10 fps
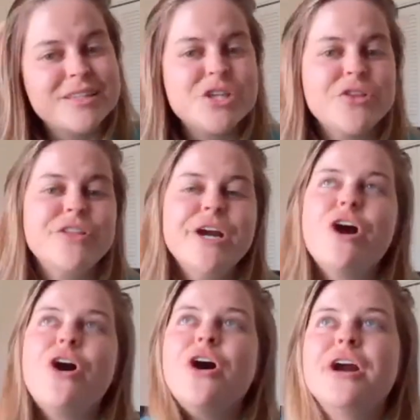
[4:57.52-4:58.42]
so there
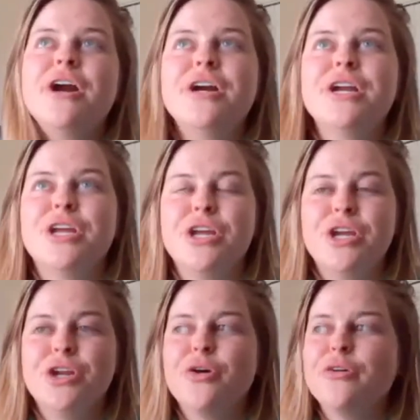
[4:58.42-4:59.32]
are
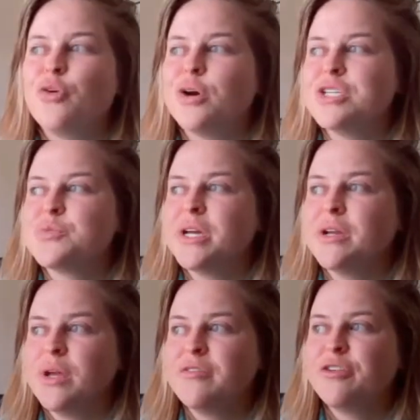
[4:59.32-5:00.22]
you know, of course,
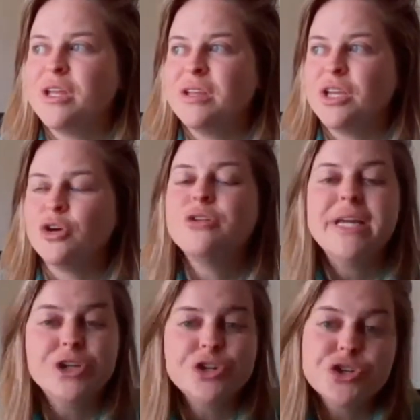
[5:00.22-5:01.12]
if you'll
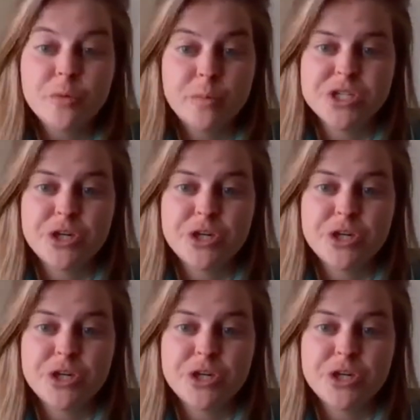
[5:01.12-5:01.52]
need your scuba